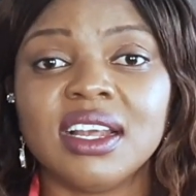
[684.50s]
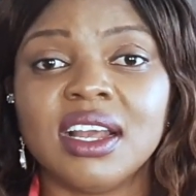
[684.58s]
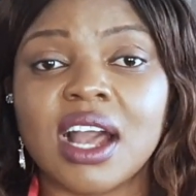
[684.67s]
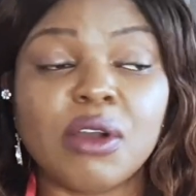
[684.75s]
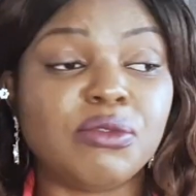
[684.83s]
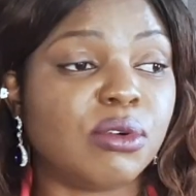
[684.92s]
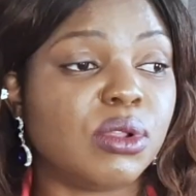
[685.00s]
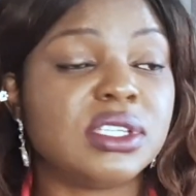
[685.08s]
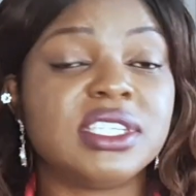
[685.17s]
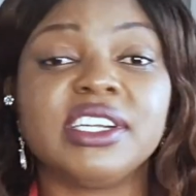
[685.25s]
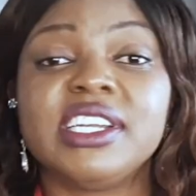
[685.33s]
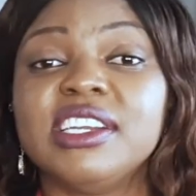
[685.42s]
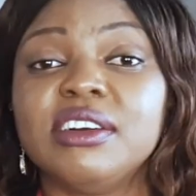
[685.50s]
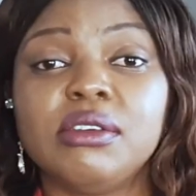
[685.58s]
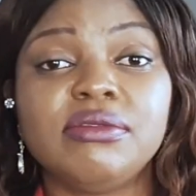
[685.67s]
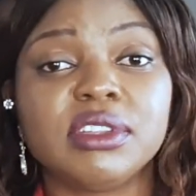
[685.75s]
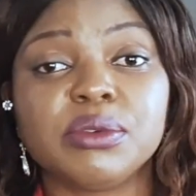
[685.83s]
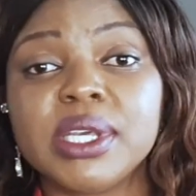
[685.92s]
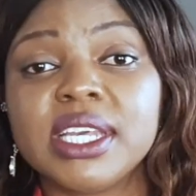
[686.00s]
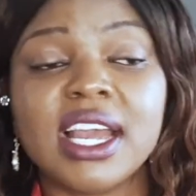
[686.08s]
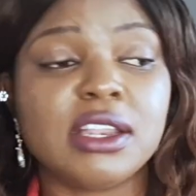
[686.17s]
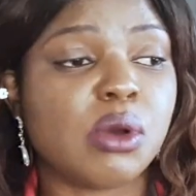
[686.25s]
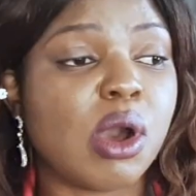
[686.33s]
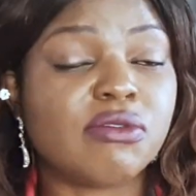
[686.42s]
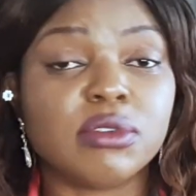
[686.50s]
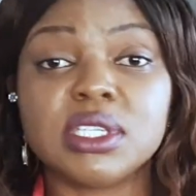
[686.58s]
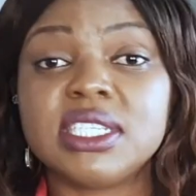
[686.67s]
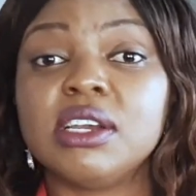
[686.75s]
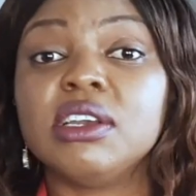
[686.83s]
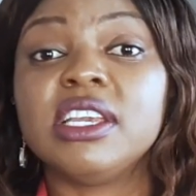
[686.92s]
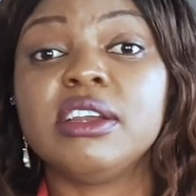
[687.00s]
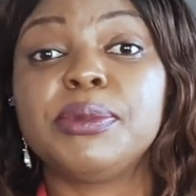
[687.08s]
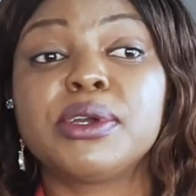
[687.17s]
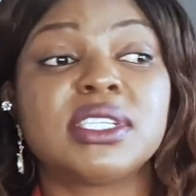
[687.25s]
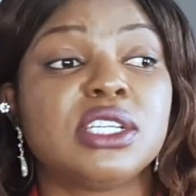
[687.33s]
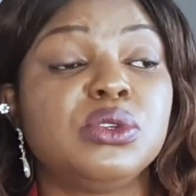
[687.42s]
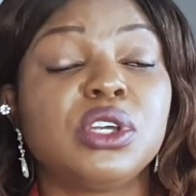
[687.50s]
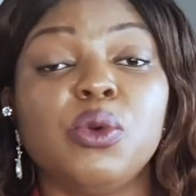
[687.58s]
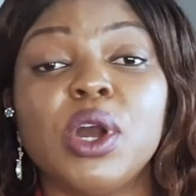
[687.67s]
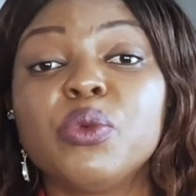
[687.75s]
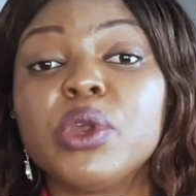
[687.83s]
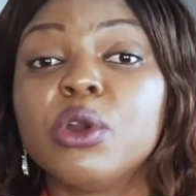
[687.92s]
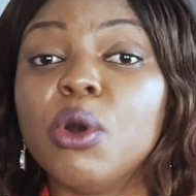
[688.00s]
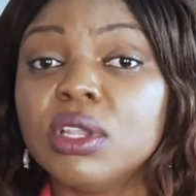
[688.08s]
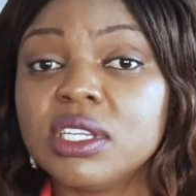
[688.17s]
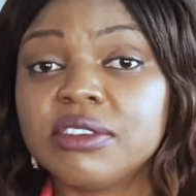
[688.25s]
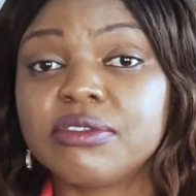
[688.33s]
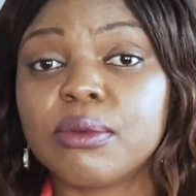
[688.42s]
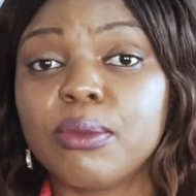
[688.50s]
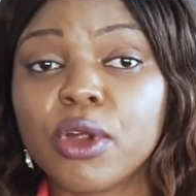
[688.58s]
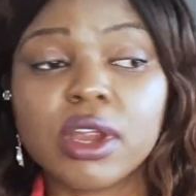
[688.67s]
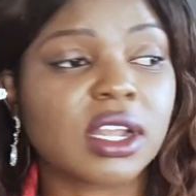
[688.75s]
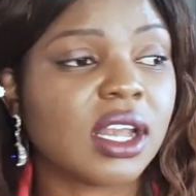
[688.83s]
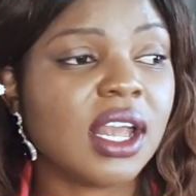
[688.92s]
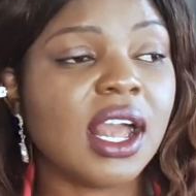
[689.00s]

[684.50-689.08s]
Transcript: I'll volunteer here over the weekend, or I'll volunteer here because I took a 1 week holiday from work.